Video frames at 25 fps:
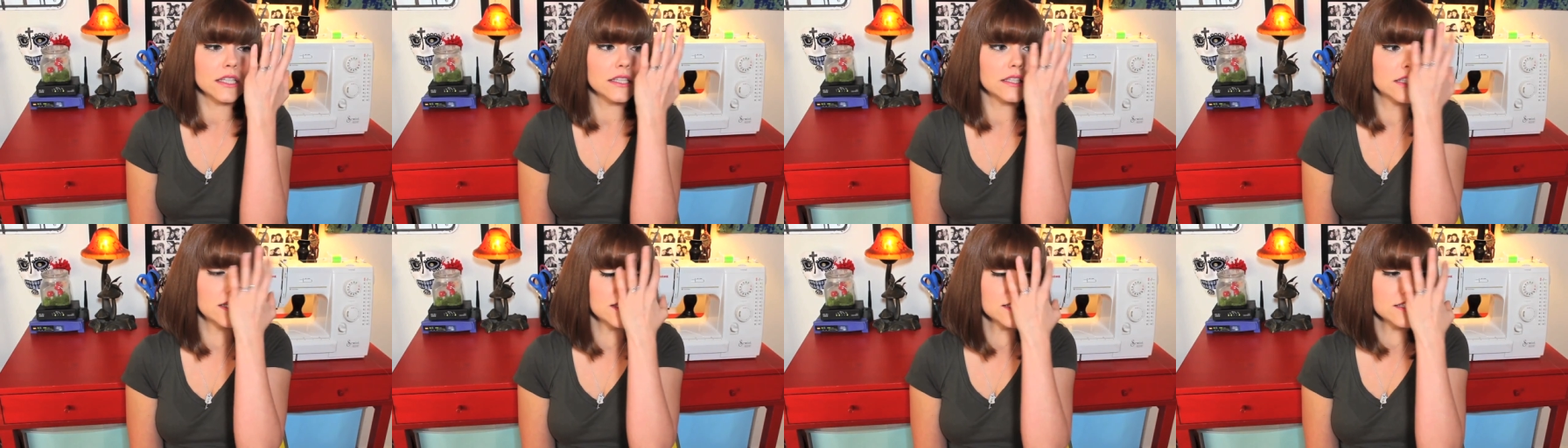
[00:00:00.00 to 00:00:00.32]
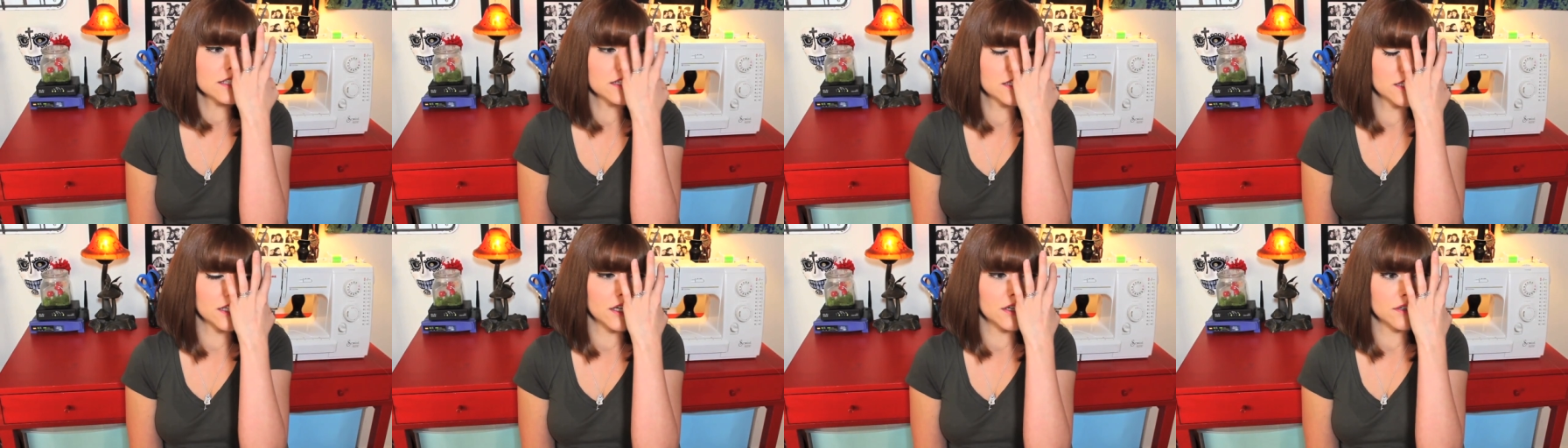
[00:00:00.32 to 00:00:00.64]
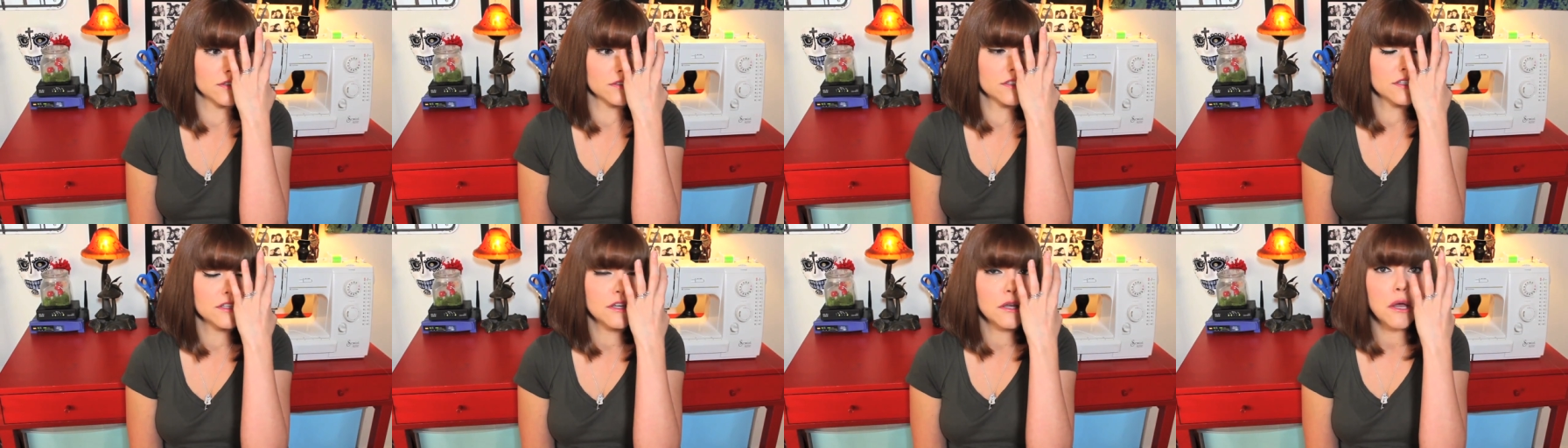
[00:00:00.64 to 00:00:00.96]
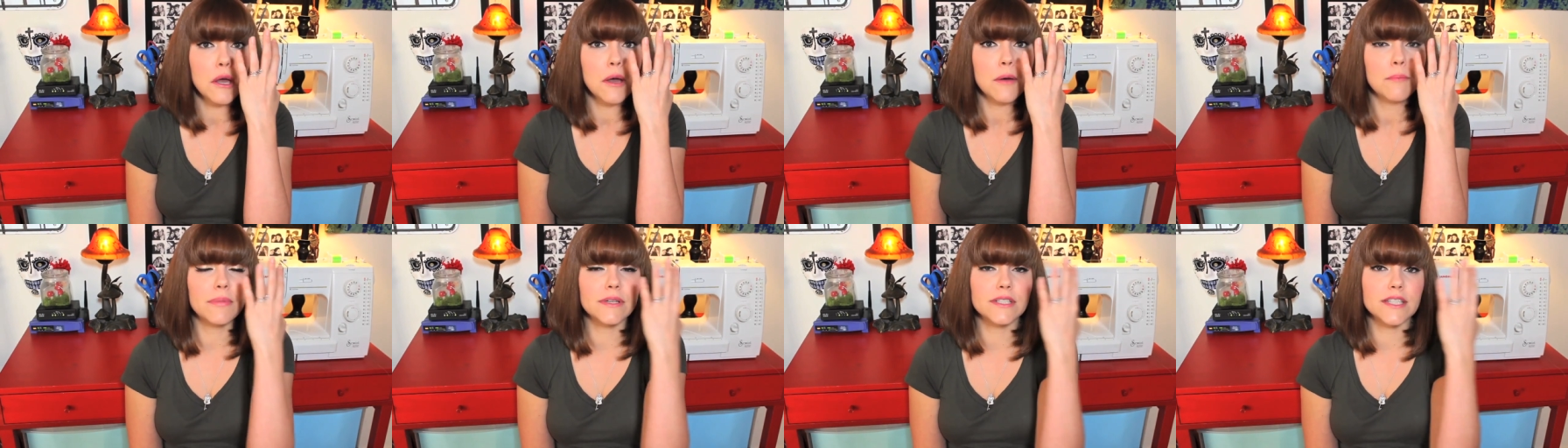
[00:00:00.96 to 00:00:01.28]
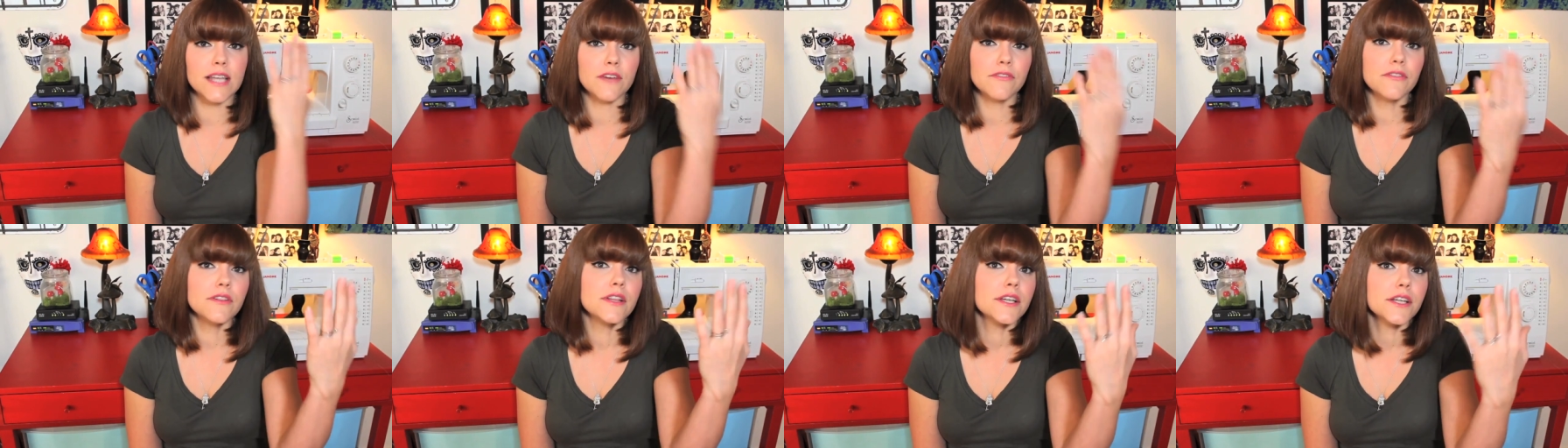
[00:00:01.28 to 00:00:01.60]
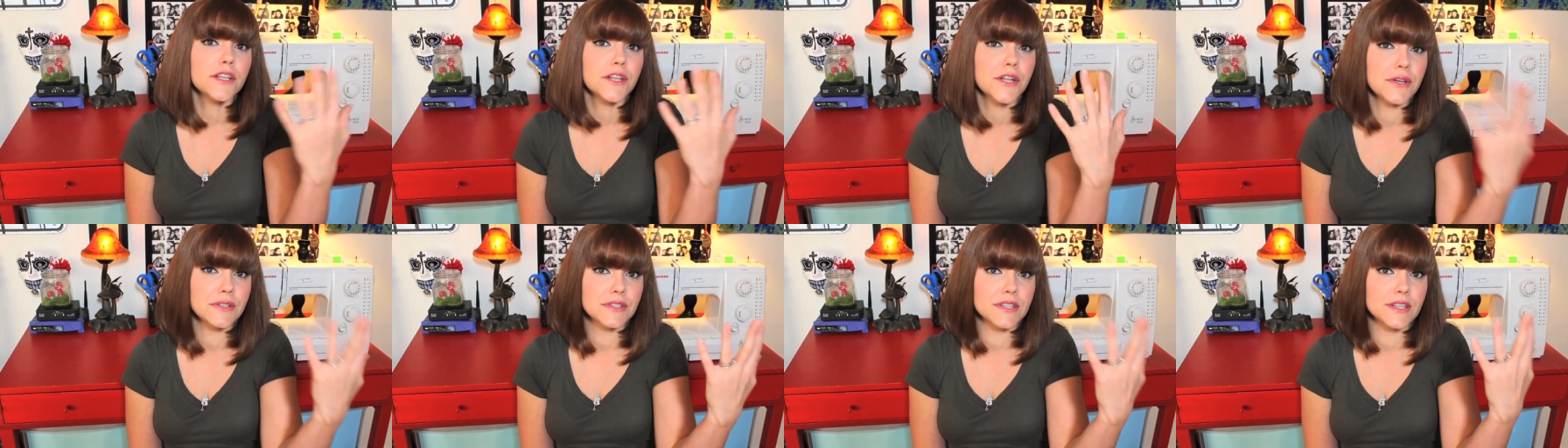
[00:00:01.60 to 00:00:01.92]
this close, but definitely
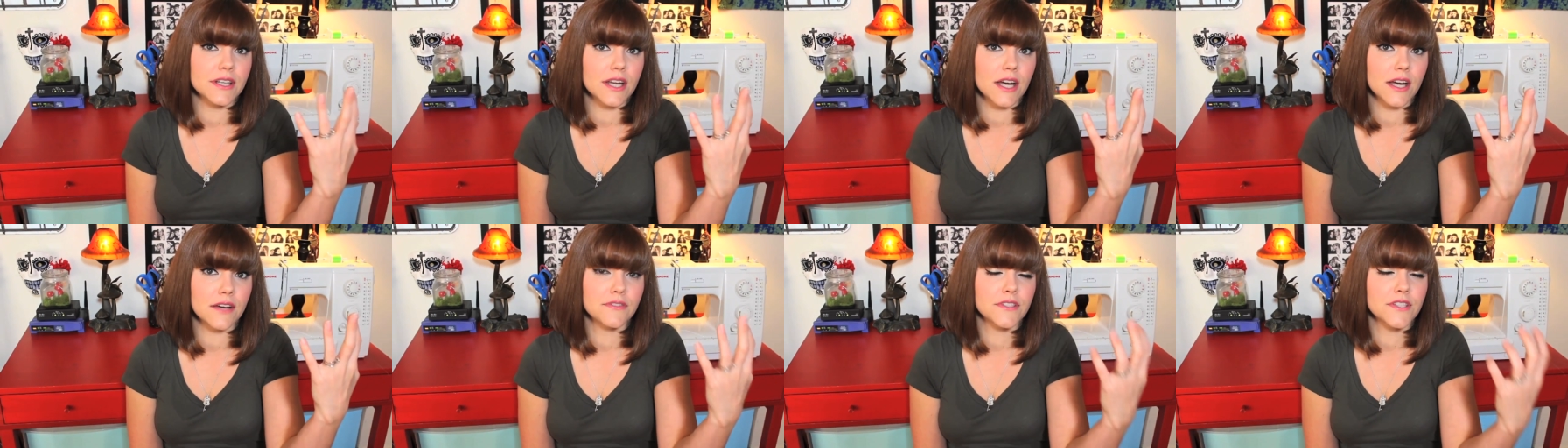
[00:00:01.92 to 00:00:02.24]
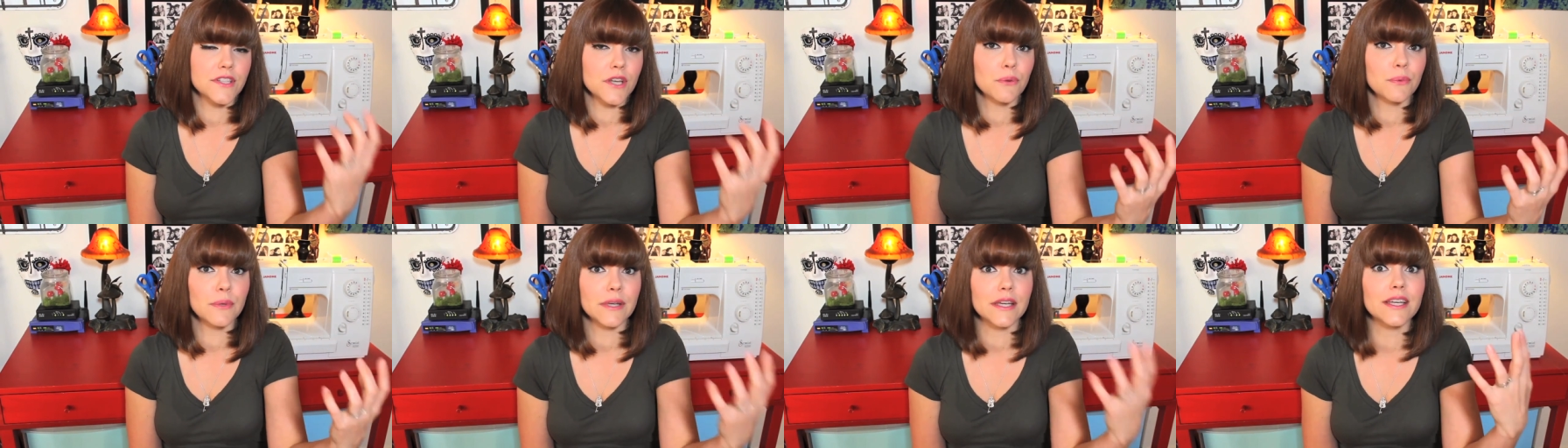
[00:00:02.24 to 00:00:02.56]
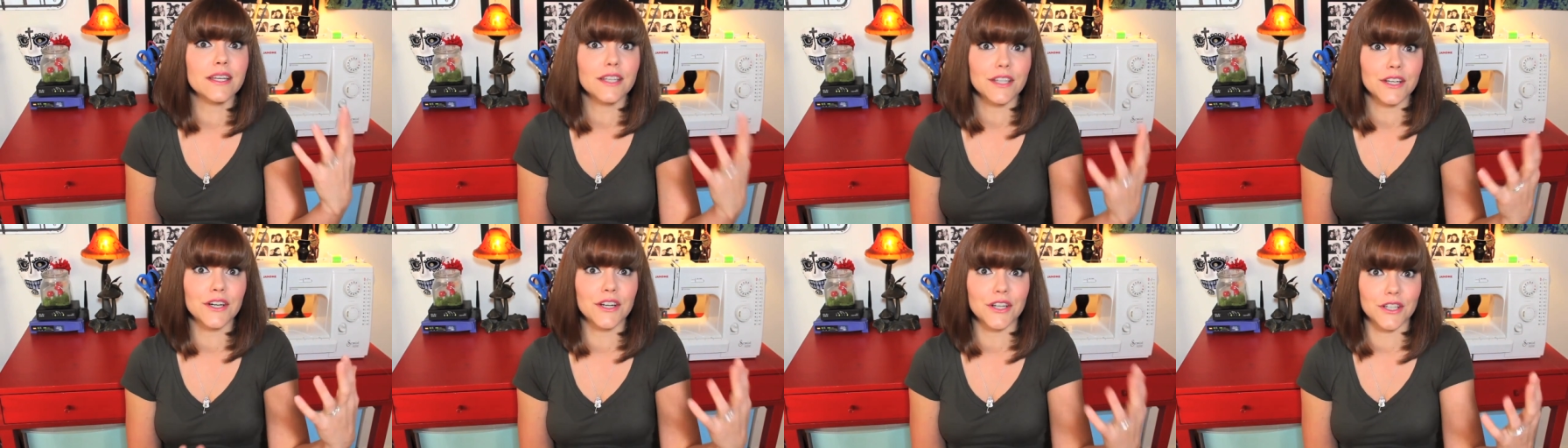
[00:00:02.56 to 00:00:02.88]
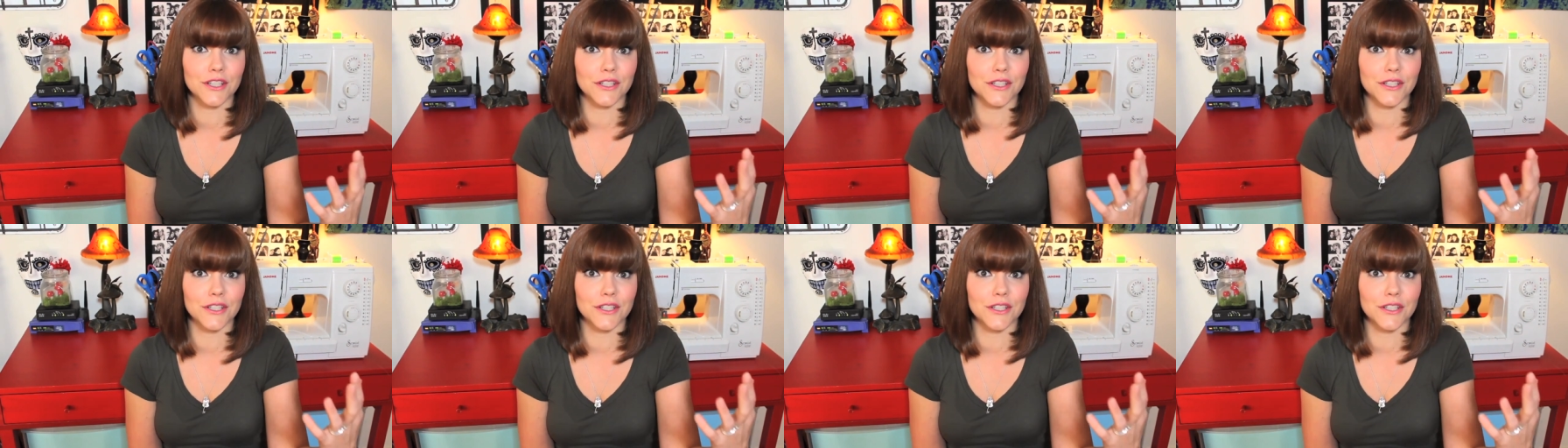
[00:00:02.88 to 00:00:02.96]
close enough so we can hear